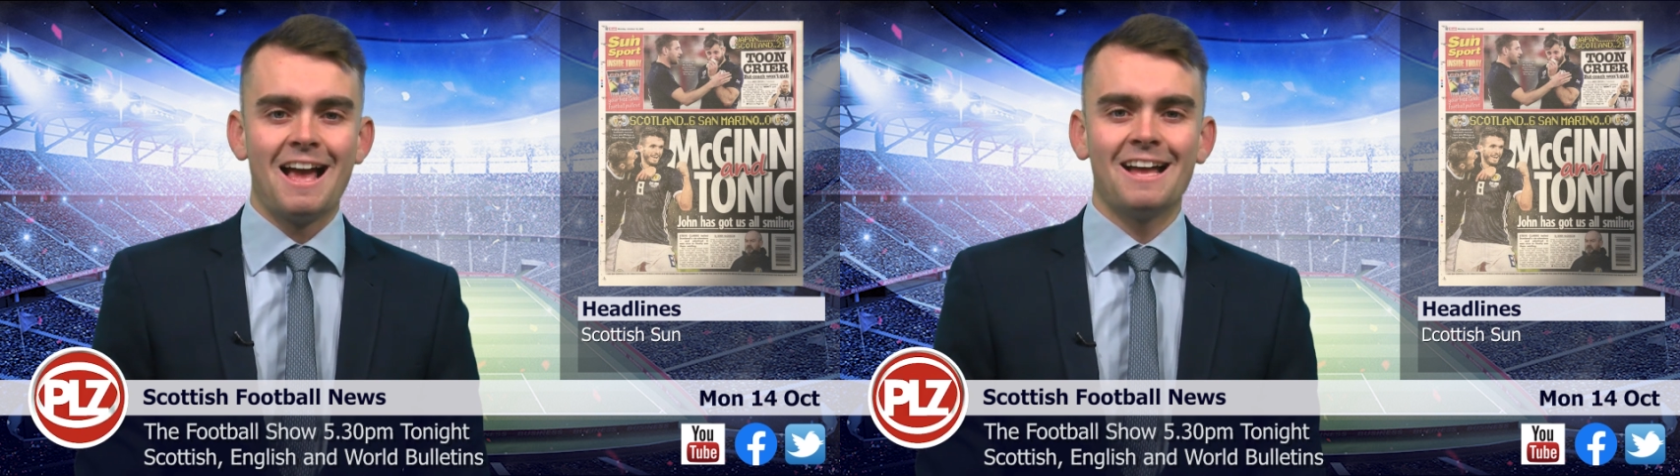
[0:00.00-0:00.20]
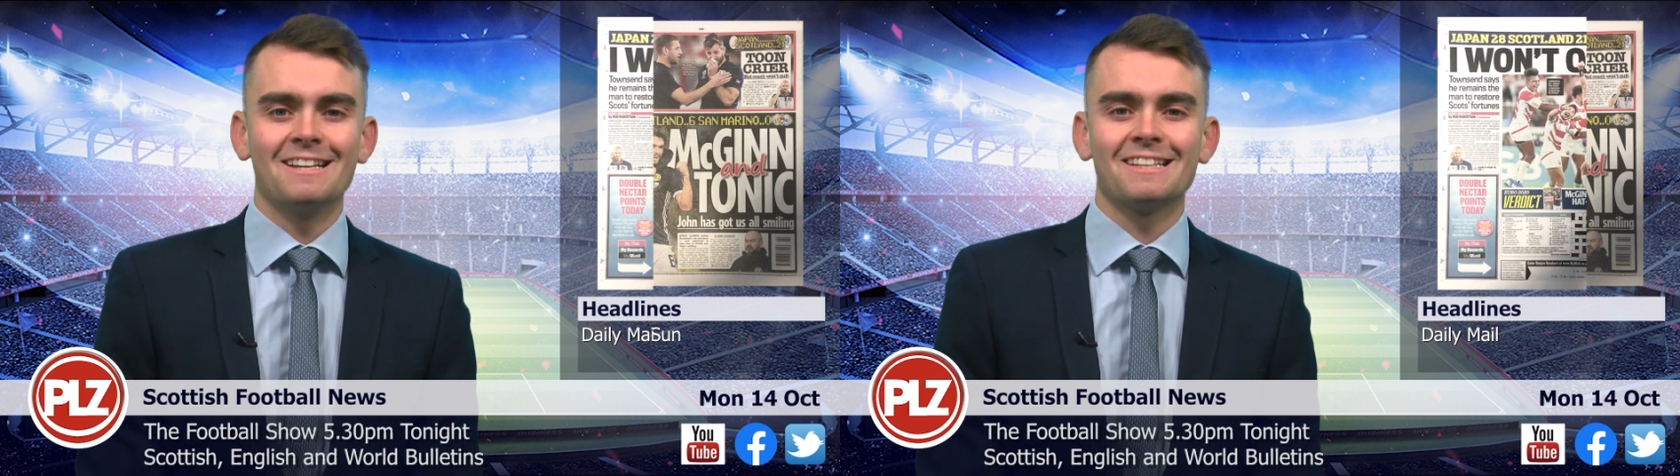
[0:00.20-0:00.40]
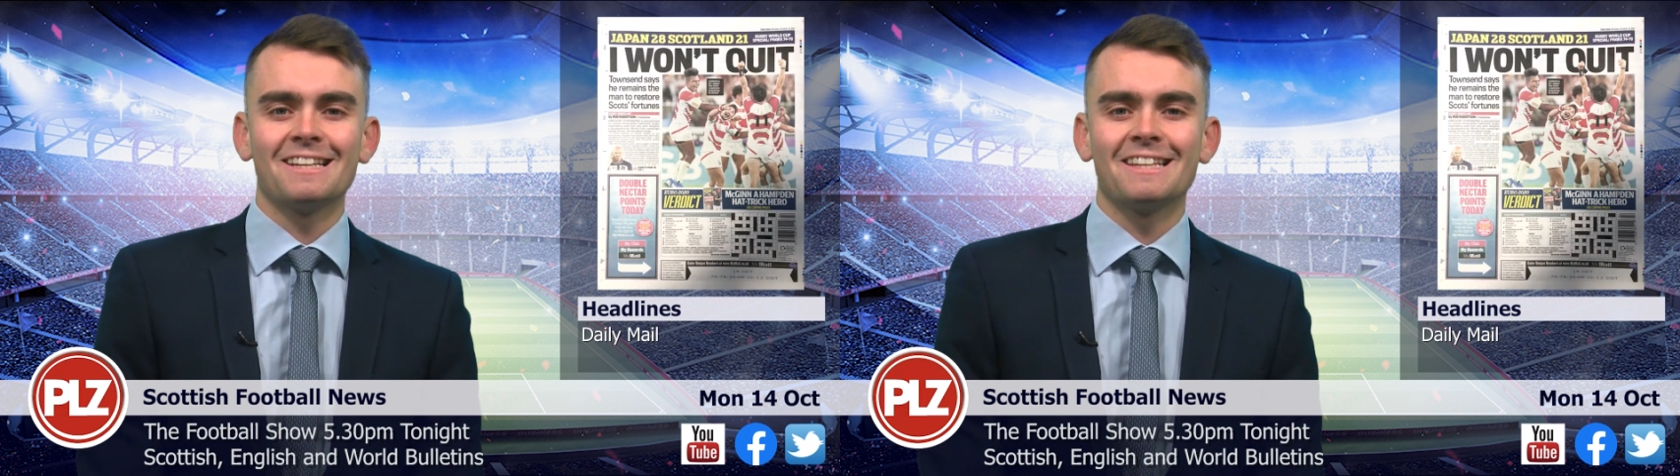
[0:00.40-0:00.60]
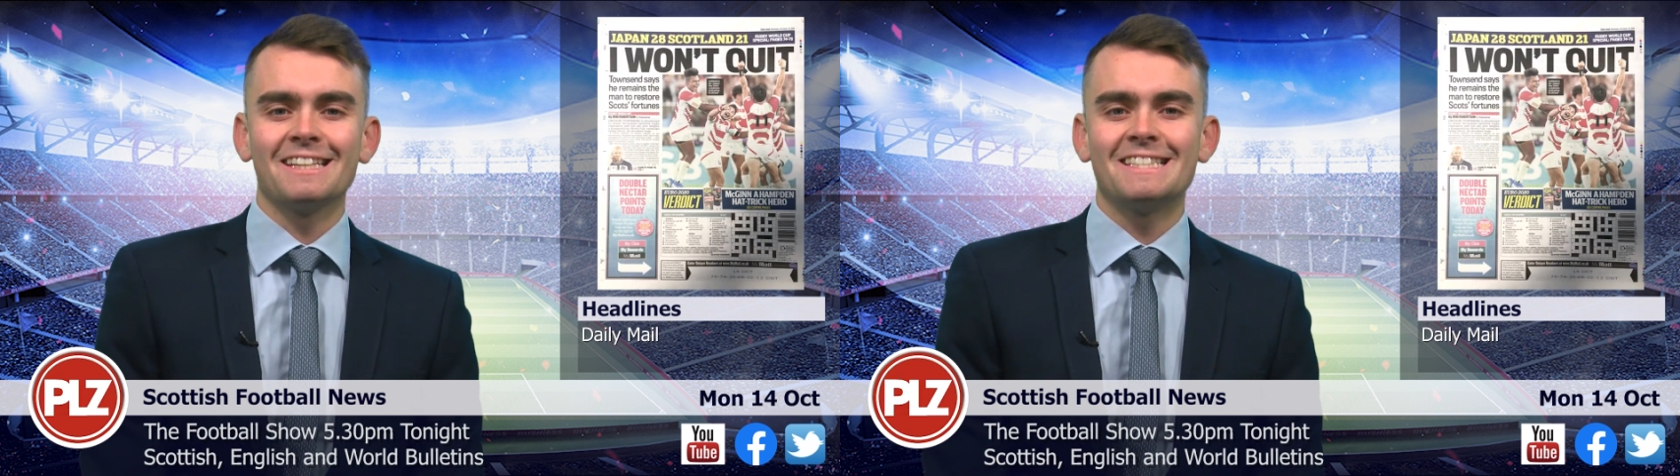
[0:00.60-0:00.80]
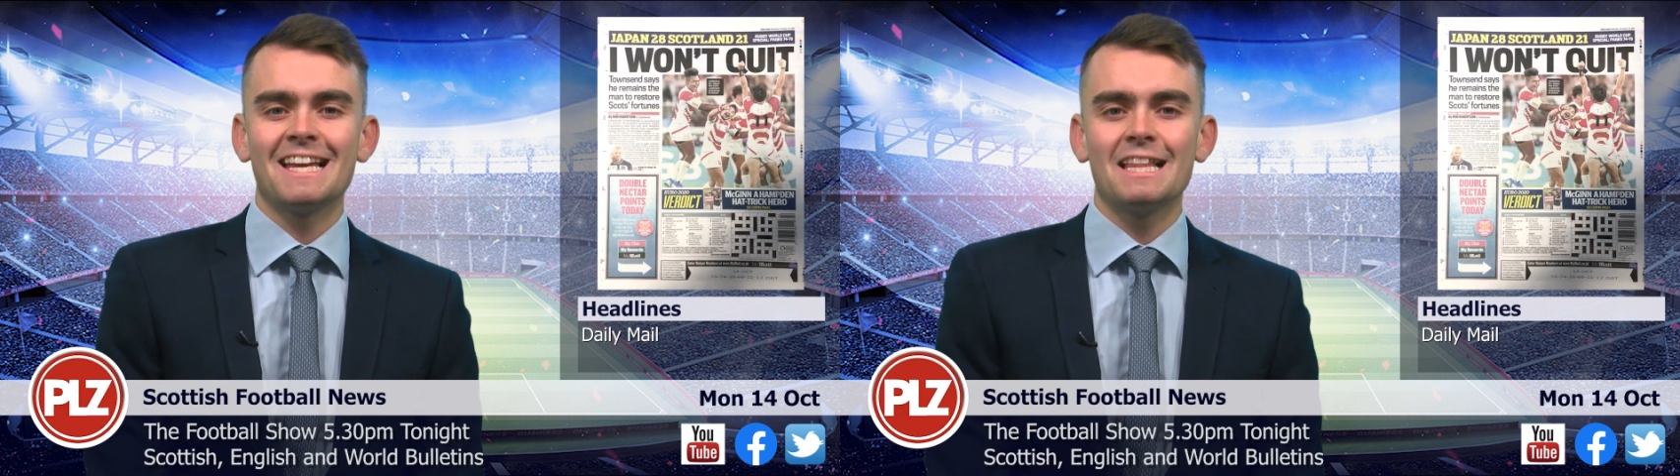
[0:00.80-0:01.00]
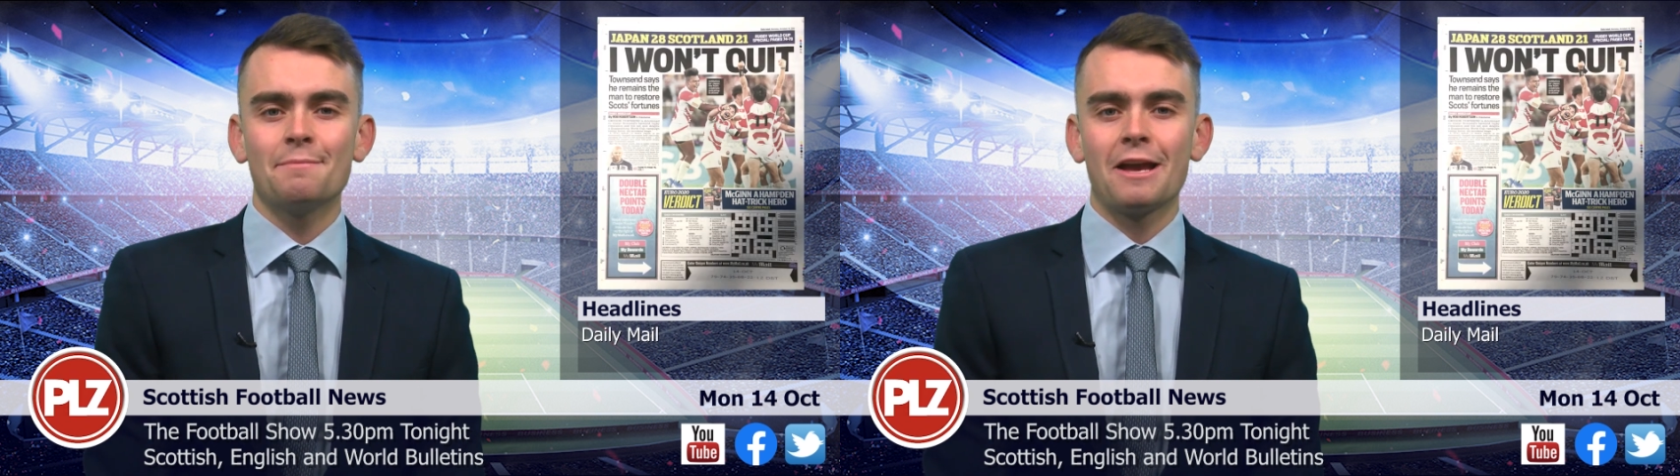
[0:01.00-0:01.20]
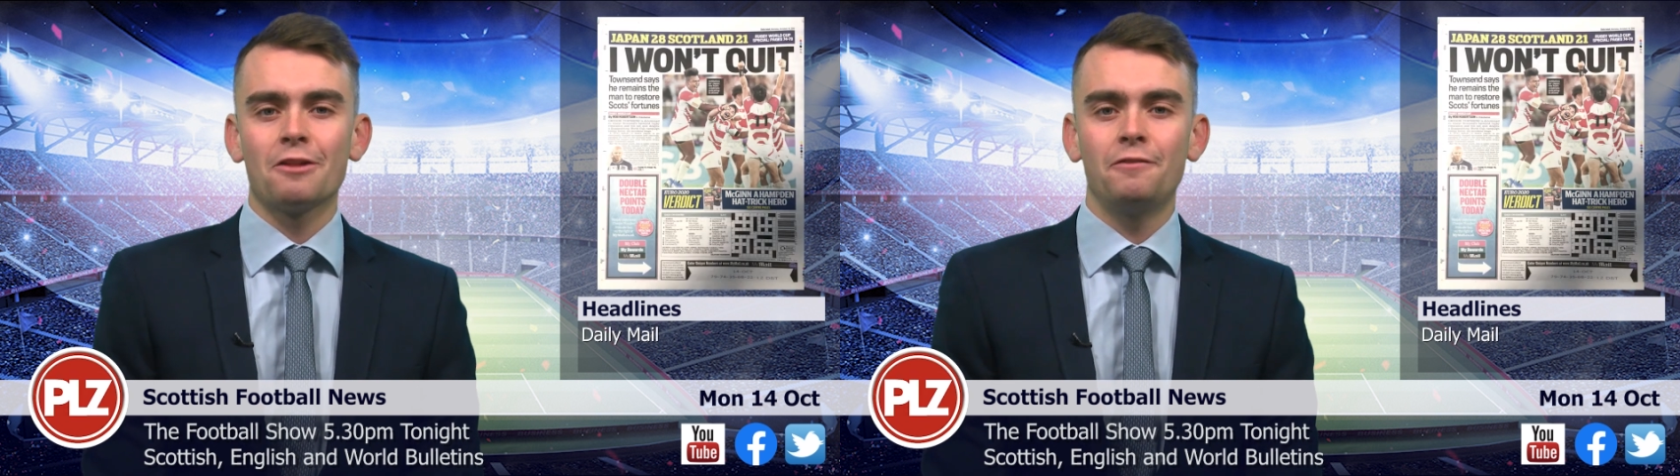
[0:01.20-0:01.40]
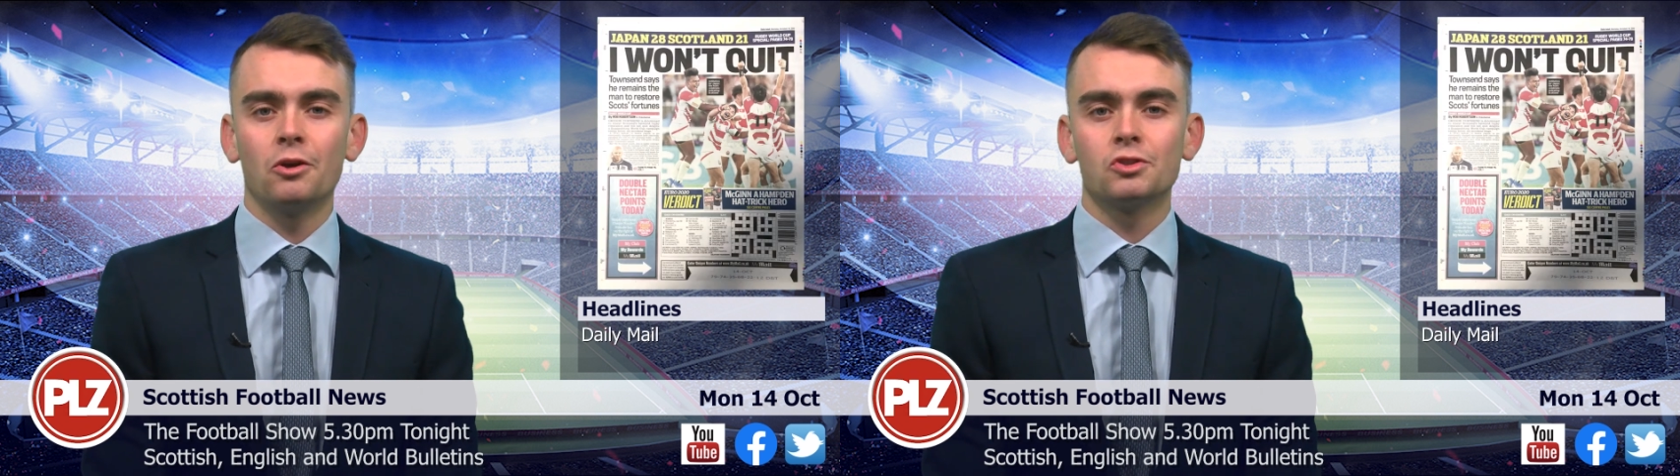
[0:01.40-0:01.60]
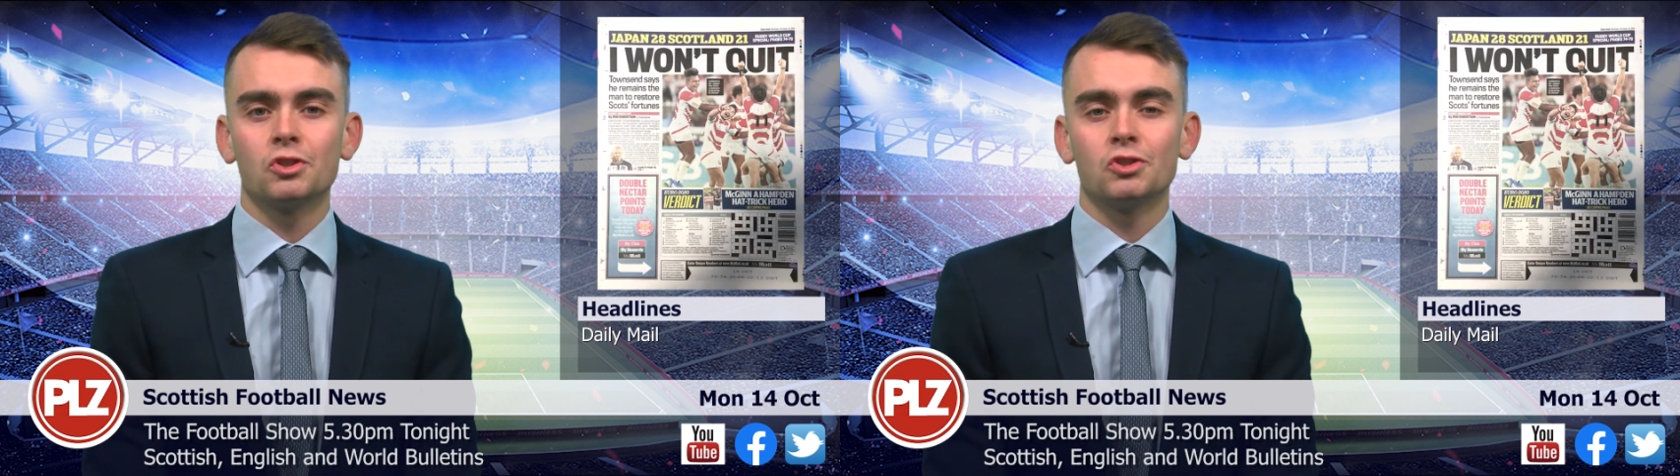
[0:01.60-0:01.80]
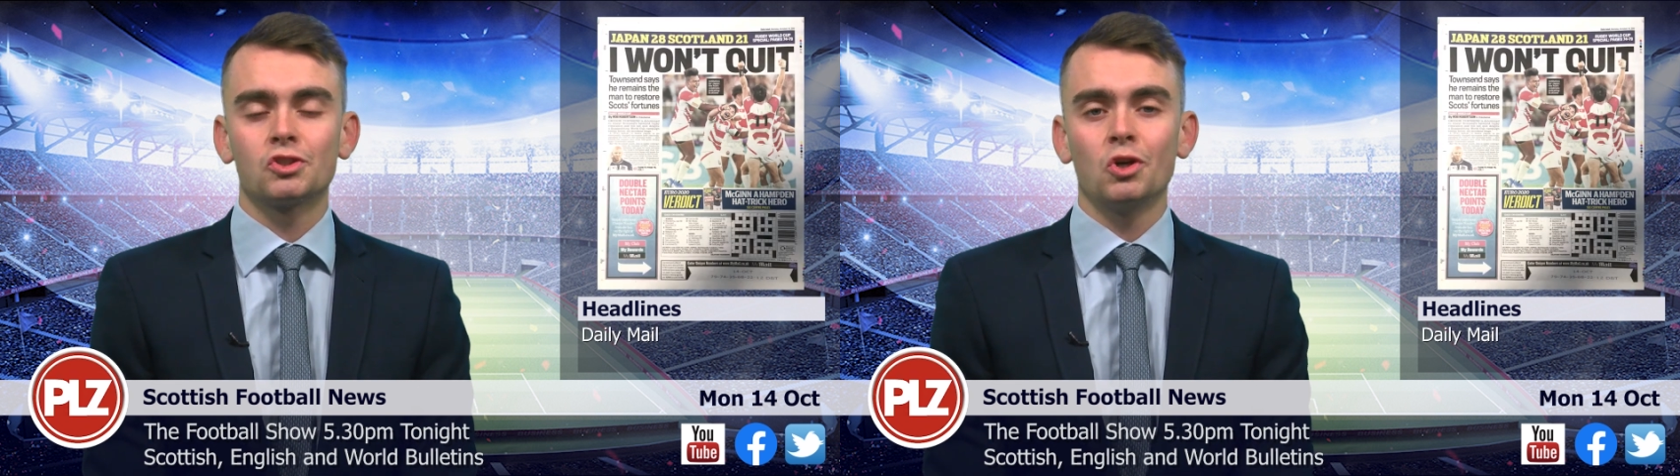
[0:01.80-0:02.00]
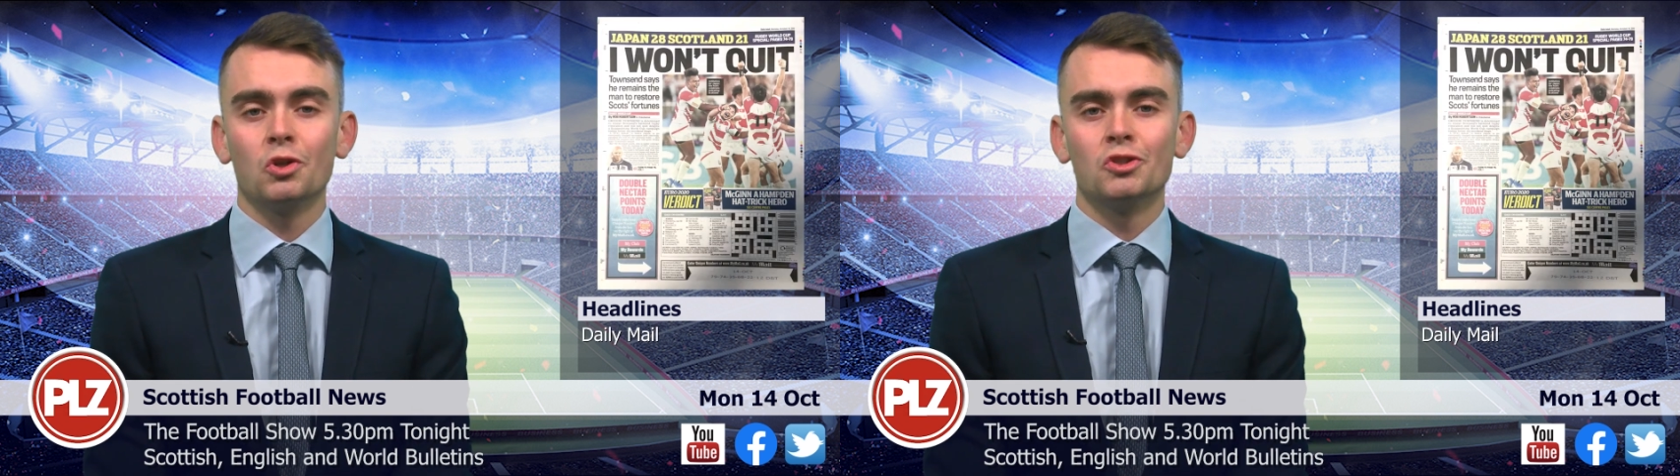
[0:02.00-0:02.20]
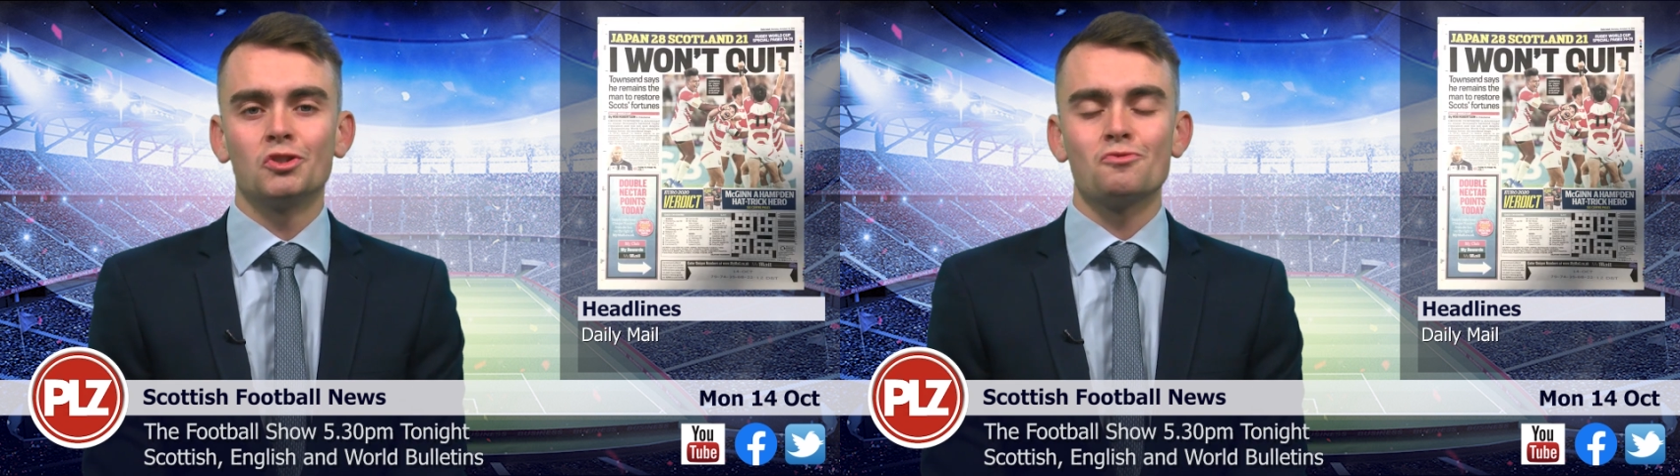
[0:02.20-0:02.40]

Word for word: and the Daily Mail focus on Scotland's